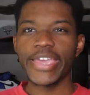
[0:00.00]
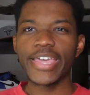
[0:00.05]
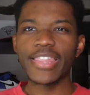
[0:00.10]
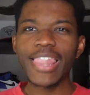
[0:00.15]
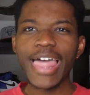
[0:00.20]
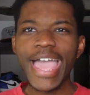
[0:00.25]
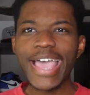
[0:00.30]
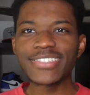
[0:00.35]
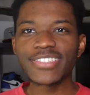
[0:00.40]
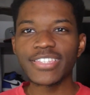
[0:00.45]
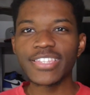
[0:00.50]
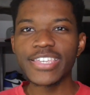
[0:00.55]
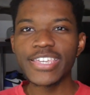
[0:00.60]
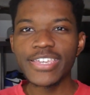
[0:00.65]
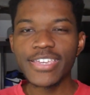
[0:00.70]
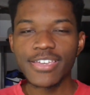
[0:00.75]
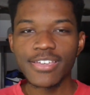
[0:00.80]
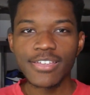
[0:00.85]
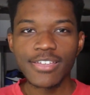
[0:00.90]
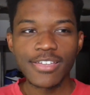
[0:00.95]
And
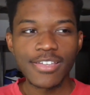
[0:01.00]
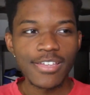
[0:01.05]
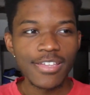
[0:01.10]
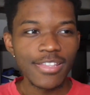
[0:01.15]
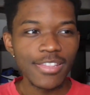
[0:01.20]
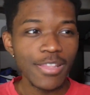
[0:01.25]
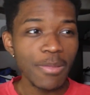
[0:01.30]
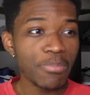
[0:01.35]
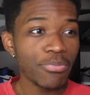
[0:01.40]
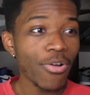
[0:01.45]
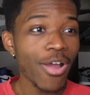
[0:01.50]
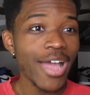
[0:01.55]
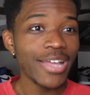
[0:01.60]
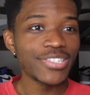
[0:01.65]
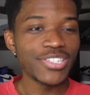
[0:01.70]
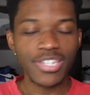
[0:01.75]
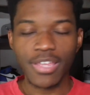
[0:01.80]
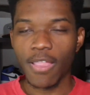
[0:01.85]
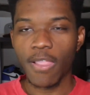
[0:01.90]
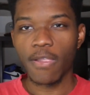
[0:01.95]
lastly,
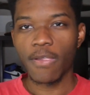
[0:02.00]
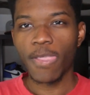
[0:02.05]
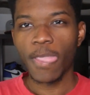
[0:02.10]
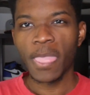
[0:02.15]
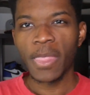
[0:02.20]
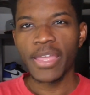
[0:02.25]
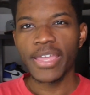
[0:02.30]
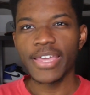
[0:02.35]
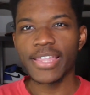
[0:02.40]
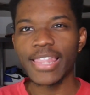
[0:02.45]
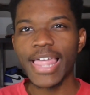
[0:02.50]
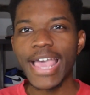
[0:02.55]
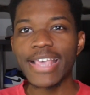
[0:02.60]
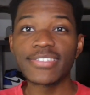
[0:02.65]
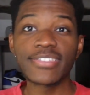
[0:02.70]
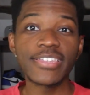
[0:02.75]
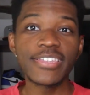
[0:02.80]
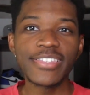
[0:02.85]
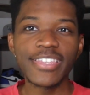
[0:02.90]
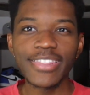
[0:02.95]
LeBron... And
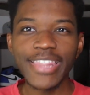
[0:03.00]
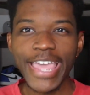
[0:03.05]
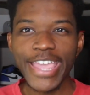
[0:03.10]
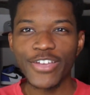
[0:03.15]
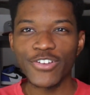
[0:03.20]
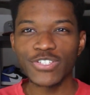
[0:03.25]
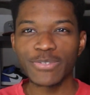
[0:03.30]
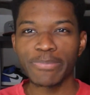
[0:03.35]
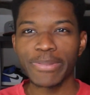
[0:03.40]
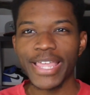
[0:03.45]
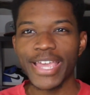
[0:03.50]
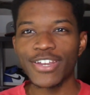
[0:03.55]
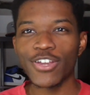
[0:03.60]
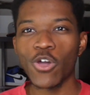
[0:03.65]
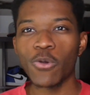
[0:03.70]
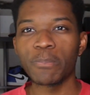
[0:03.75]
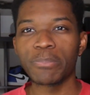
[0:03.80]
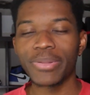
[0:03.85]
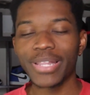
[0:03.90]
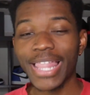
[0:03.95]
lastly, the Lakers plan
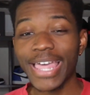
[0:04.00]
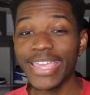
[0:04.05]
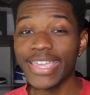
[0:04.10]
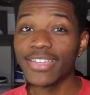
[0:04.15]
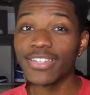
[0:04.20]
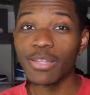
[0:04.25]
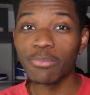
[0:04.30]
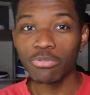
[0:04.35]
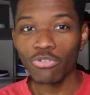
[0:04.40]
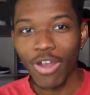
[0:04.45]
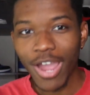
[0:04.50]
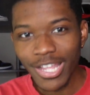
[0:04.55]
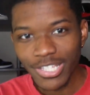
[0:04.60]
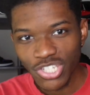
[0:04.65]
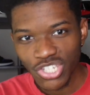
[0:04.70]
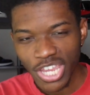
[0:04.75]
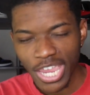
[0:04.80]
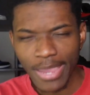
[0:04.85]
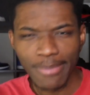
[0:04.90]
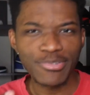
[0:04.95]
on playing
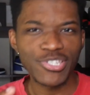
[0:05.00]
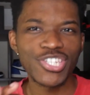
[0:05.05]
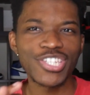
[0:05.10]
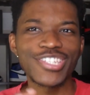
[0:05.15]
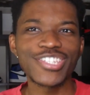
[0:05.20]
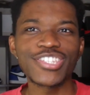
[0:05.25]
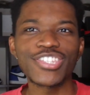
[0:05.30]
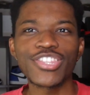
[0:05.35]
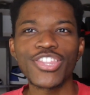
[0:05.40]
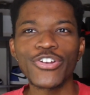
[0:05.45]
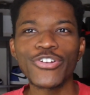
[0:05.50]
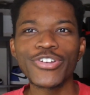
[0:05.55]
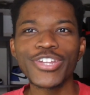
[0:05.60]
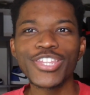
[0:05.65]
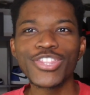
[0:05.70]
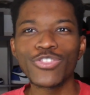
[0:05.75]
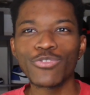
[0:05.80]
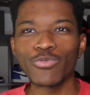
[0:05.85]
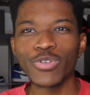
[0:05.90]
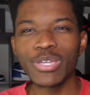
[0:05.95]
LeBron James just
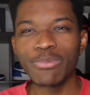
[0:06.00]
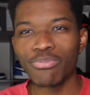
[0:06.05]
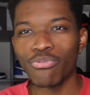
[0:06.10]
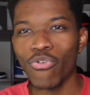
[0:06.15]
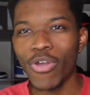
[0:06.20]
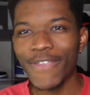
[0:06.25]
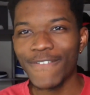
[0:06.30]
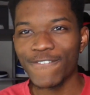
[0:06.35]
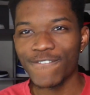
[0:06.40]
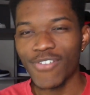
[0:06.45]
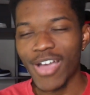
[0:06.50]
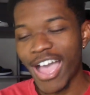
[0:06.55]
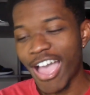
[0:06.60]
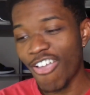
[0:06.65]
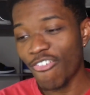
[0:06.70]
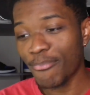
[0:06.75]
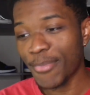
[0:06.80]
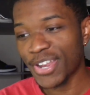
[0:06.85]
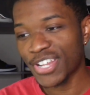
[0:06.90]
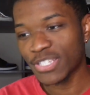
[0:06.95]

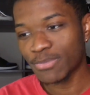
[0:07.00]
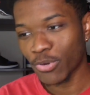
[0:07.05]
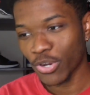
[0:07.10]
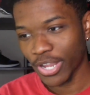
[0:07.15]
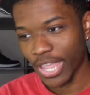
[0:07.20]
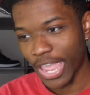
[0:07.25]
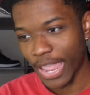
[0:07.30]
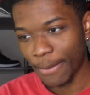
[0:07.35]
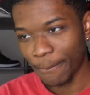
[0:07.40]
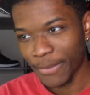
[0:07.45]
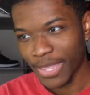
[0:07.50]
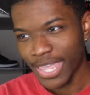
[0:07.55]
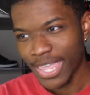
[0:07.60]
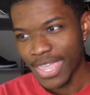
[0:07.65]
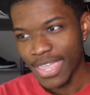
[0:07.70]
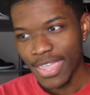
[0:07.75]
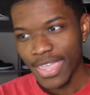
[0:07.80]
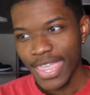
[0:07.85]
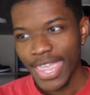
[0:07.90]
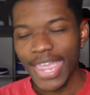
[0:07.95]
33.5 minutes per game.
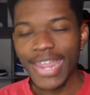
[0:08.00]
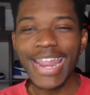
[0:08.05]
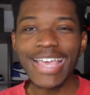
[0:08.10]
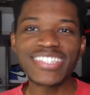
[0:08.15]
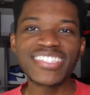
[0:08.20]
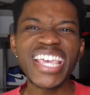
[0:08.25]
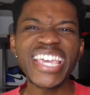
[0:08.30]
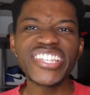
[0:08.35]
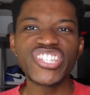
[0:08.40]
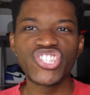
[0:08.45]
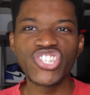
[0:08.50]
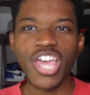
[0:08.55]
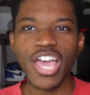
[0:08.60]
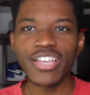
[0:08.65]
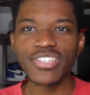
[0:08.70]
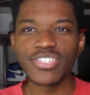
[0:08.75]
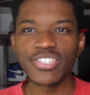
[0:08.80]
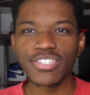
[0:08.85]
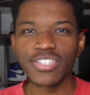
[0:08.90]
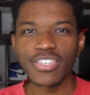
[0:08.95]
And I say
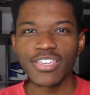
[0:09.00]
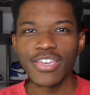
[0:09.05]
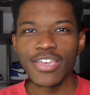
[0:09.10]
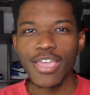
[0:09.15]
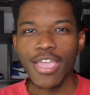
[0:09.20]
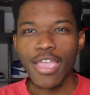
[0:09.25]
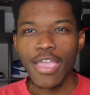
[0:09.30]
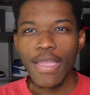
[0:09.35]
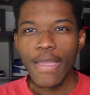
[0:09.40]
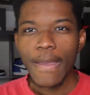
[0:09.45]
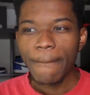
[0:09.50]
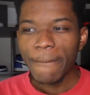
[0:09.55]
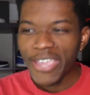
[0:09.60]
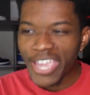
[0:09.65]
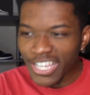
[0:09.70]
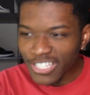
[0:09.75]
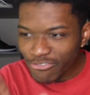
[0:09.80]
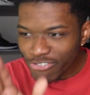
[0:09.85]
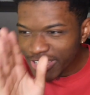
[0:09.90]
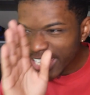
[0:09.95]
just
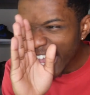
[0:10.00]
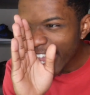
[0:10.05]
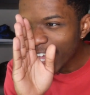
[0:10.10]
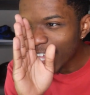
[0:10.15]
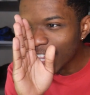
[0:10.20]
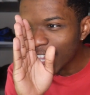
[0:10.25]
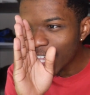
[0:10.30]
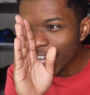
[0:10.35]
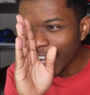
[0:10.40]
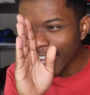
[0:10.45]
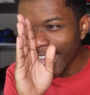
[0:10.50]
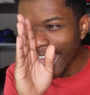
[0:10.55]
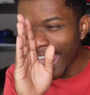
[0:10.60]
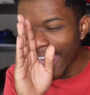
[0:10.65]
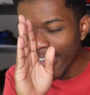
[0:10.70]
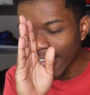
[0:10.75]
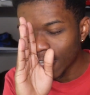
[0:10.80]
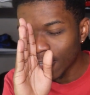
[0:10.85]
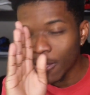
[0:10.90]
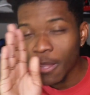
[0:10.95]
because if you take a look
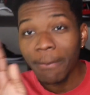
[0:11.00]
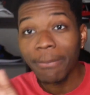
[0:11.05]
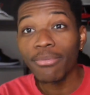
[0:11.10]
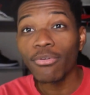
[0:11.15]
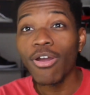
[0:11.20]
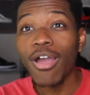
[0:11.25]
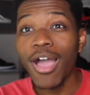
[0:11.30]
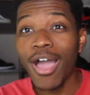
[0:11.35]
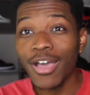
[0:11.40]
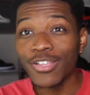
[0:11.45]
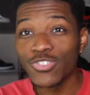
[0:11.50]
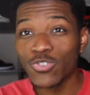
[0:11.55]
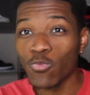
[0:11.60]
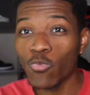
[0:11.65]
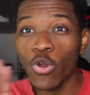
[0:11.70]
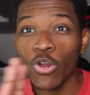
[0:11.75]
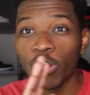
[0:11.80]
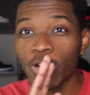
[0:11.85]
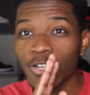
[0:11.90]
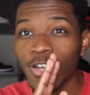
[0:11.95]
at LeBron's
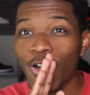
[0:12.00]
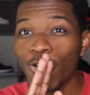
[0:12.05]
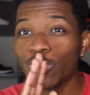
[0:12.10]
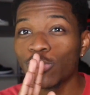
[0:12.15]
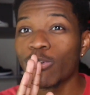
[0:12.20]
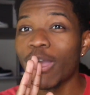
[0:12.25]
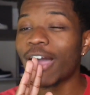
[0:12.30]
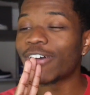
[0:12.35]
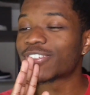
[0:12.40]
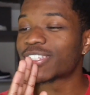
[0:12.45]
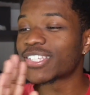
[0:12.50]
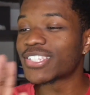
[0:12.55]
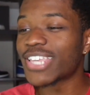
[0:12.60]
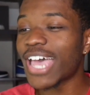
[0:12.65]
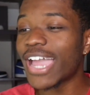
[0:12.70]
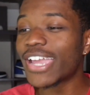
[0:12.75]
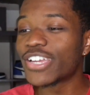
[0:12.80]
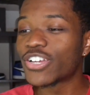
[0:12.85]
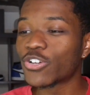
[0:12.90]
workload throughout his entire